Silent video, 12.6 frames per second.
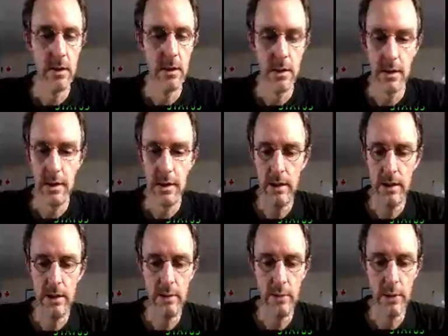Okay,
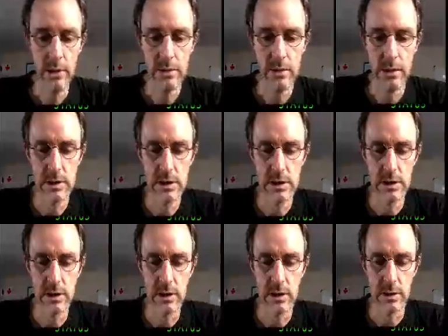and the password is just
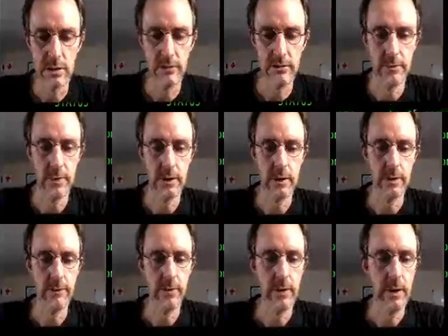Docker. Okay,
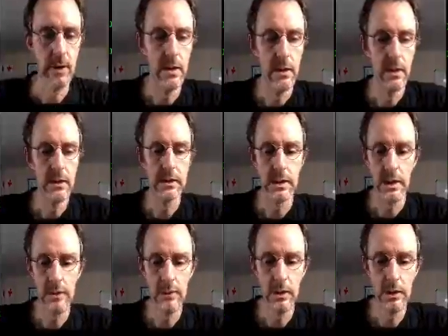so now
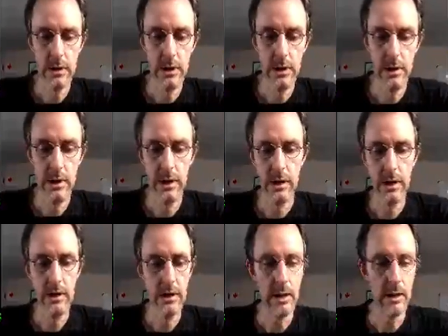I'm logged in,
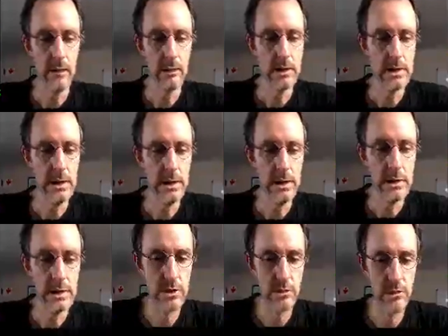and you'll see that it's
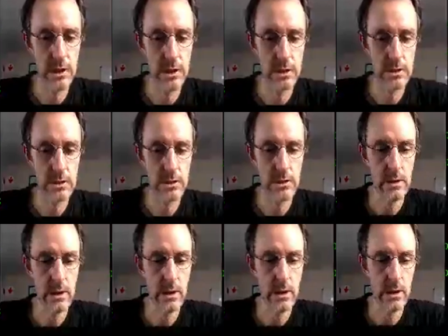dropped me into
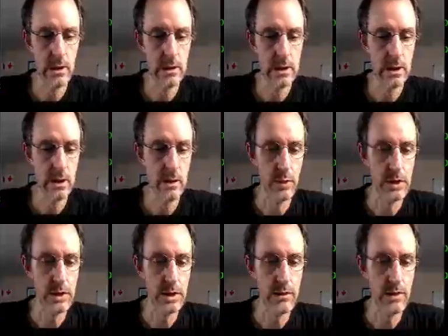the Django
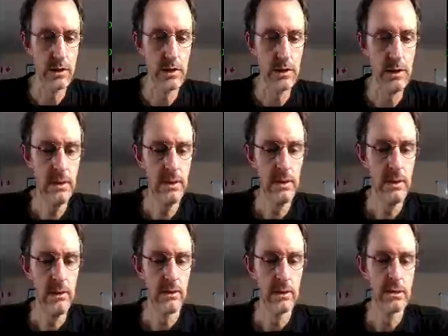project directory,
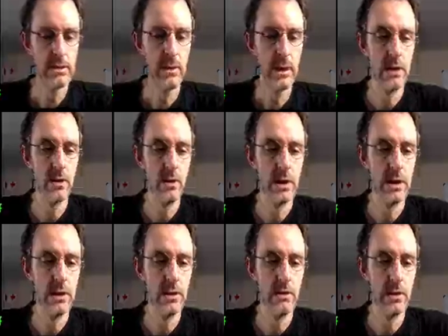which is where we
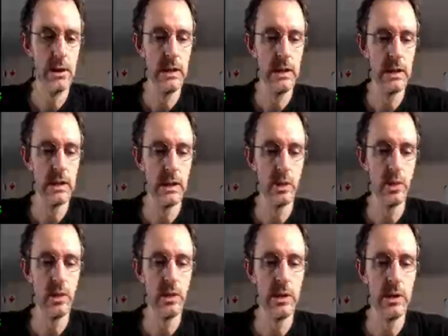normally
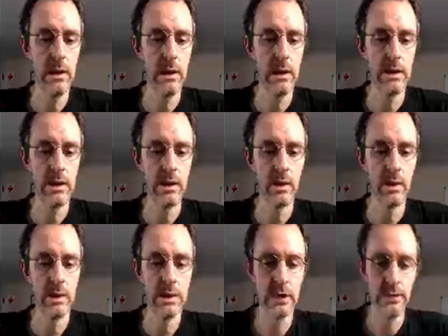deploy our Django
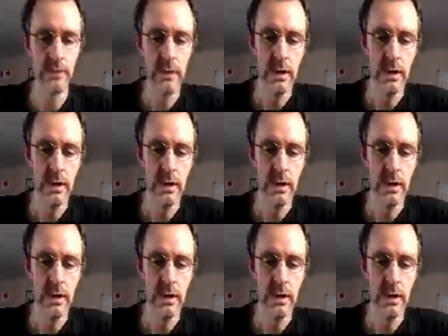project.